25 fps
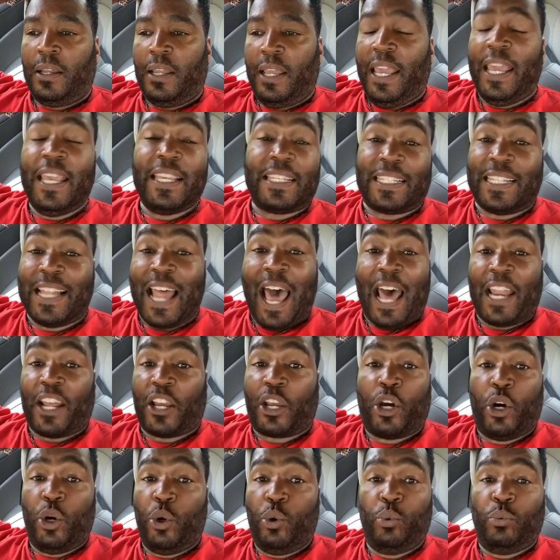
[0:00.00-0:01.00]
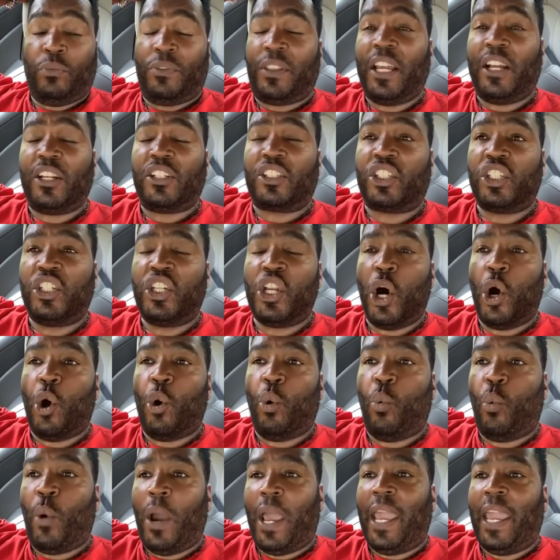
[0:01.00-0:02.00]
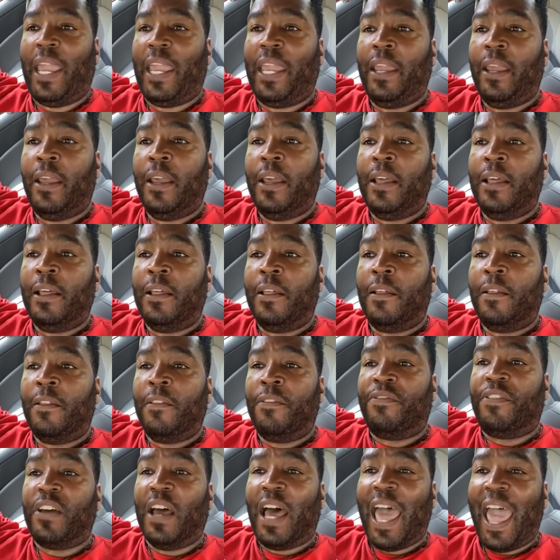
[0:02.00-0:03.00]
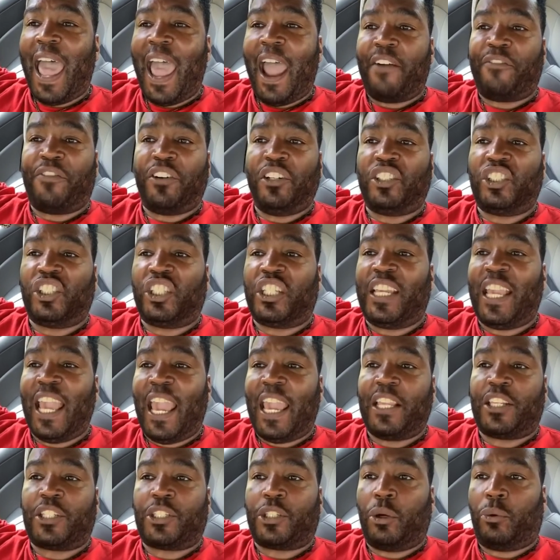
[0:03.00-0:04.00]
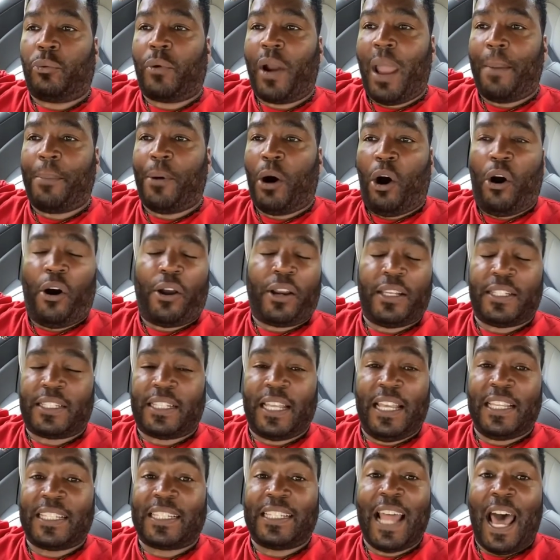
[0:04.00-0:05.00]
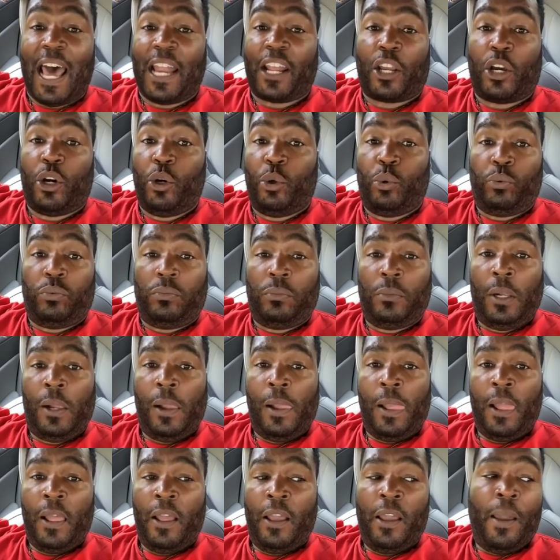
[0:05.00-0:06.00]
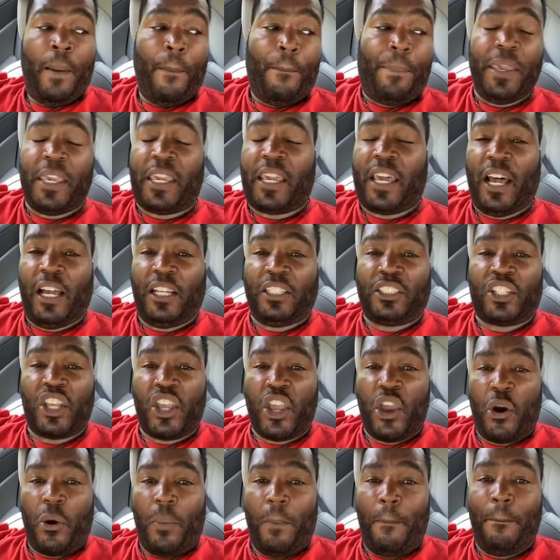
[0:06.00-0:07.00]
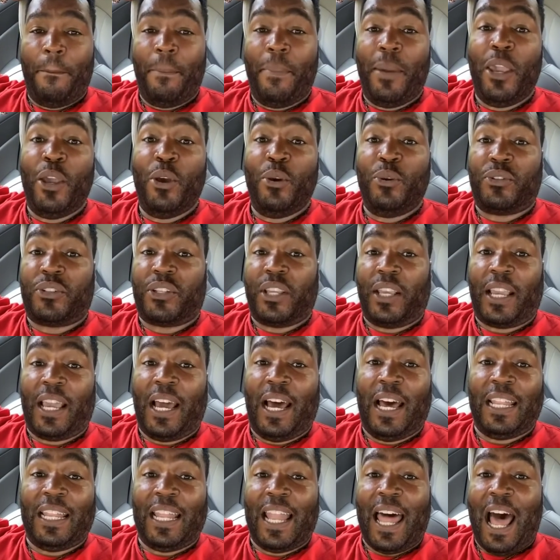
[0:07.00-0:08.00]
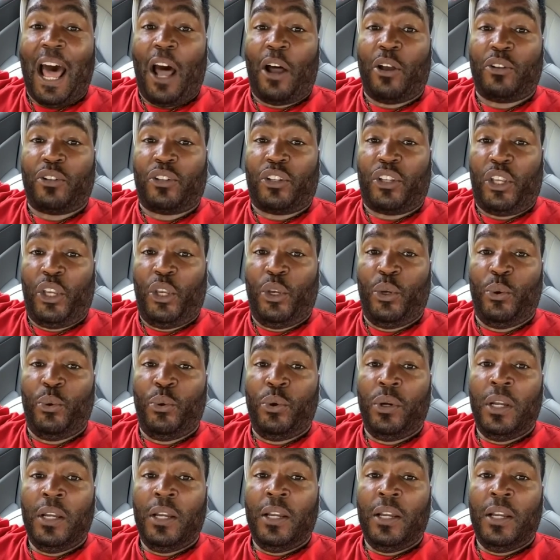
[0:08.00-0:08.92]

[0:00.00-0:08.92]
is not a coon. There's no way the average gangster rap artist is not a coon. Because your music allows you